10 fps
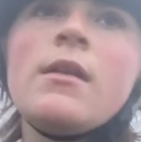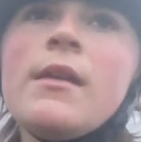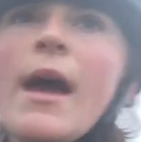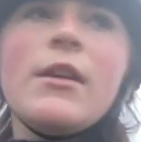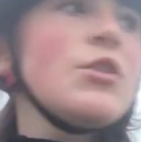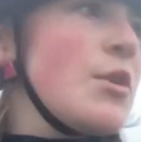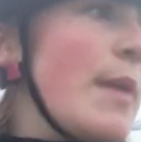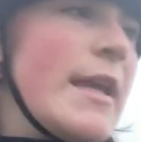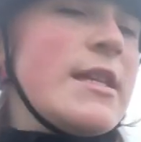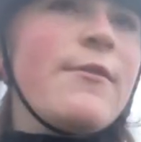Yeah, you
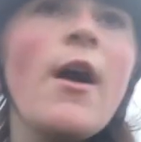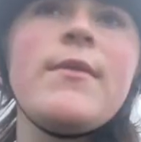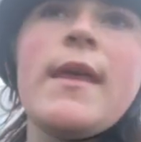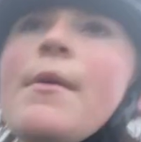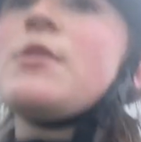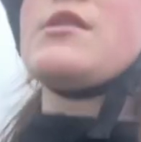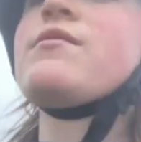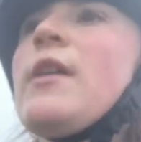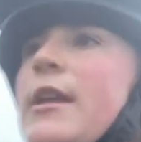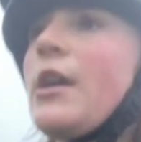jumped 85 in the end, which
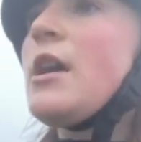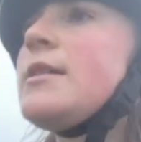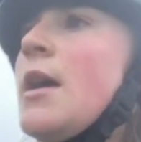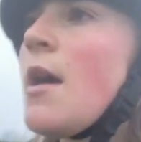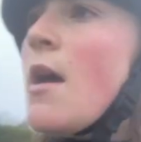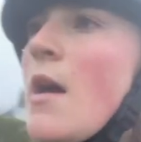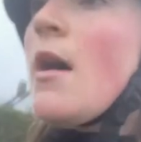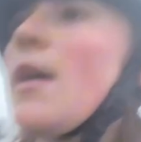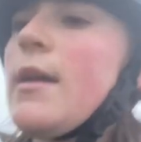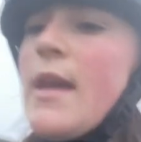is really good.
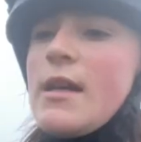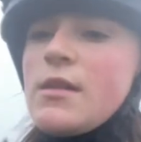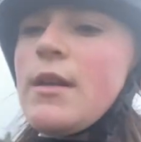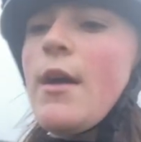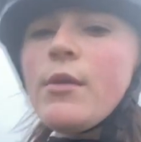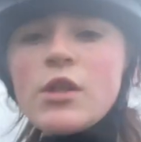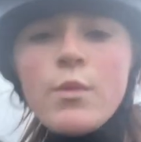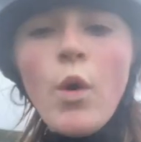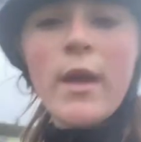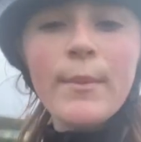Yeah, so now we're
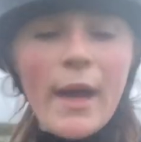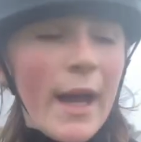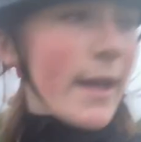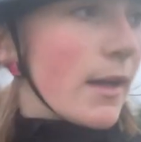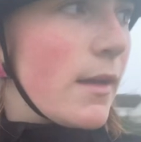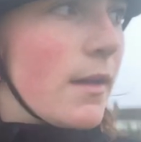just walking back.